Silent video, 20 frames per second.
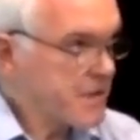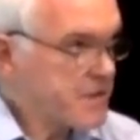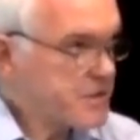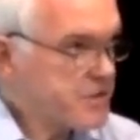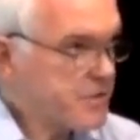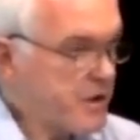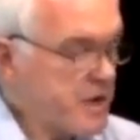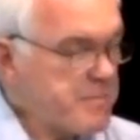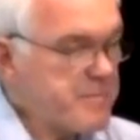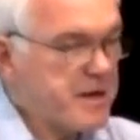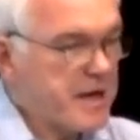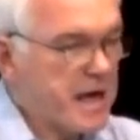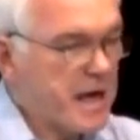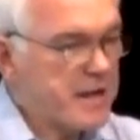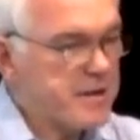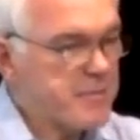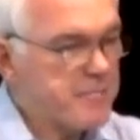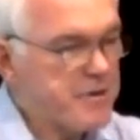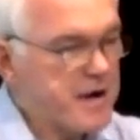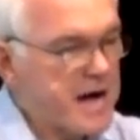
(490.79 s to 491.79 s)
So he
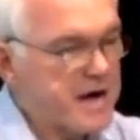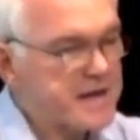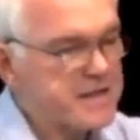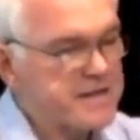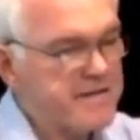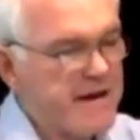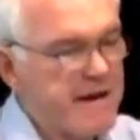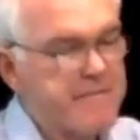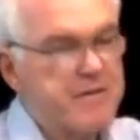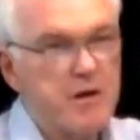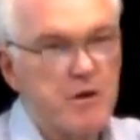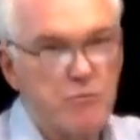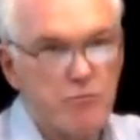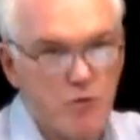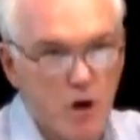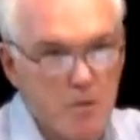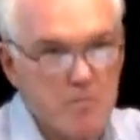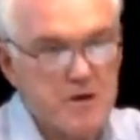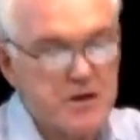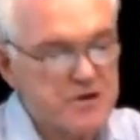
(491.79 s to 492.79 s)
began the practice of having a
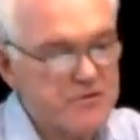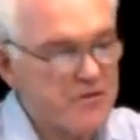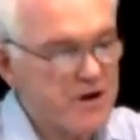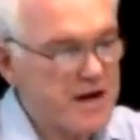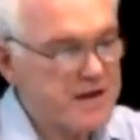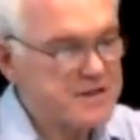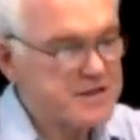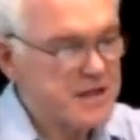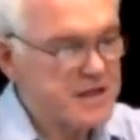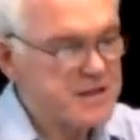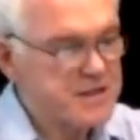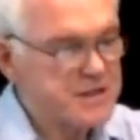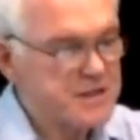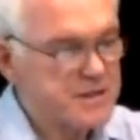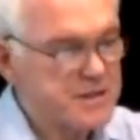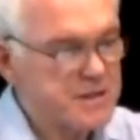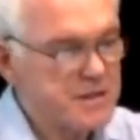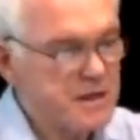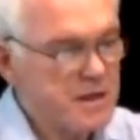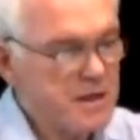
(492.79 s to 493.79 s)
Roman
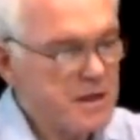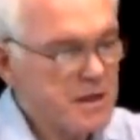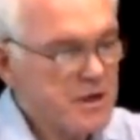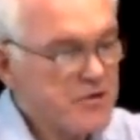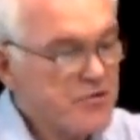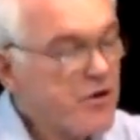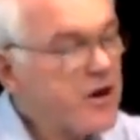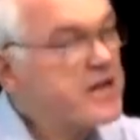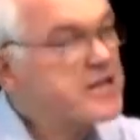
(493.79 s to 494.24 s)
transliteration of